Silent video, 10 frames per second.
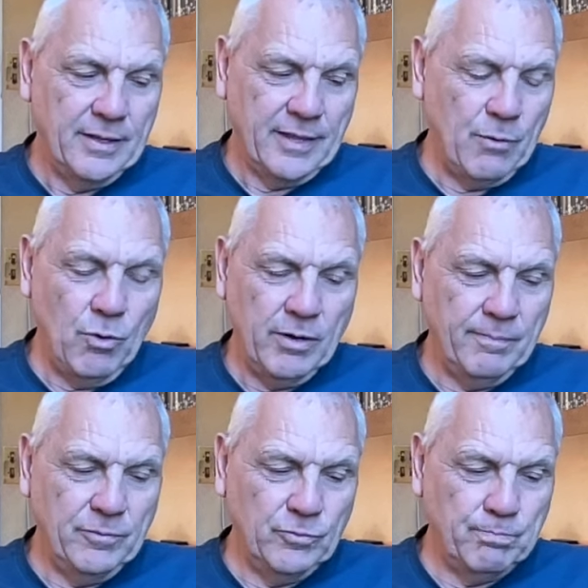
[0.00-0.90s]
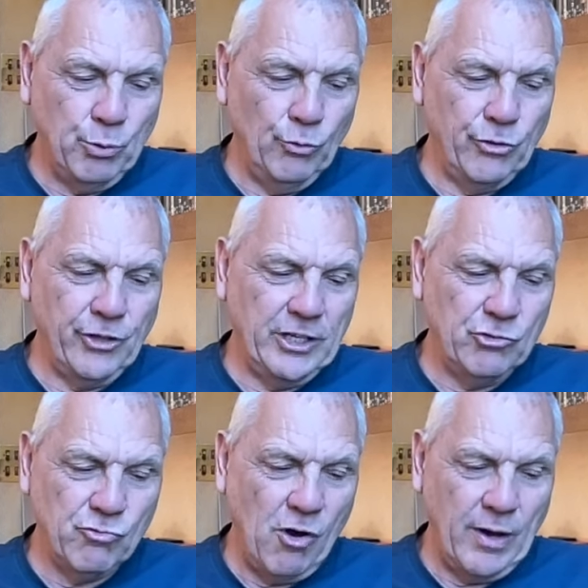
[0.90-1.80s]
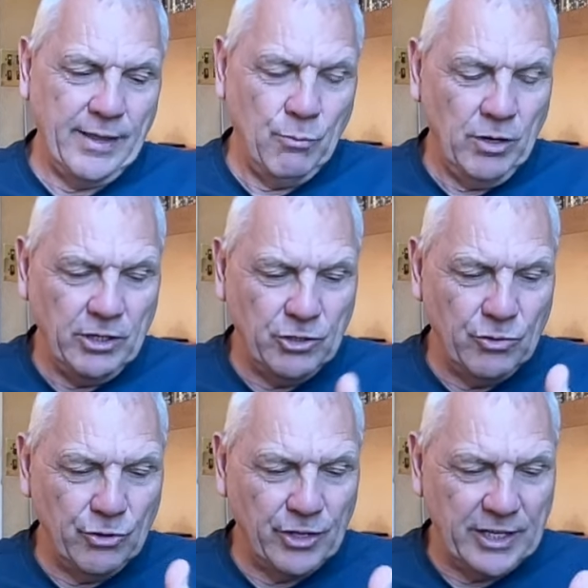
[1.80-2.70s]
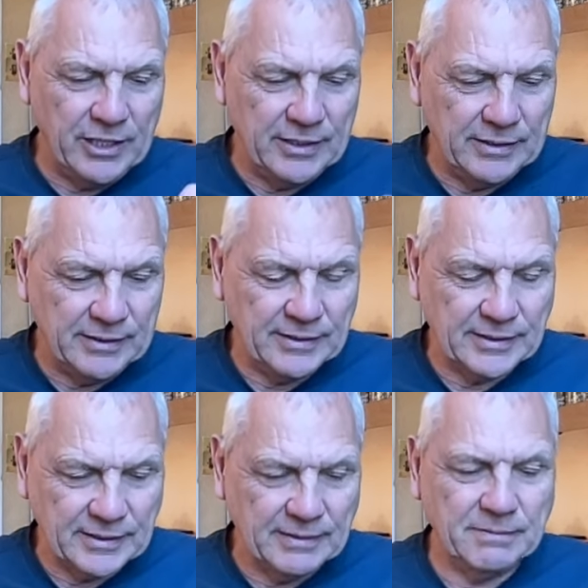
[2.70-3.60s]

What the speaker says: They want to put things right. They want to do things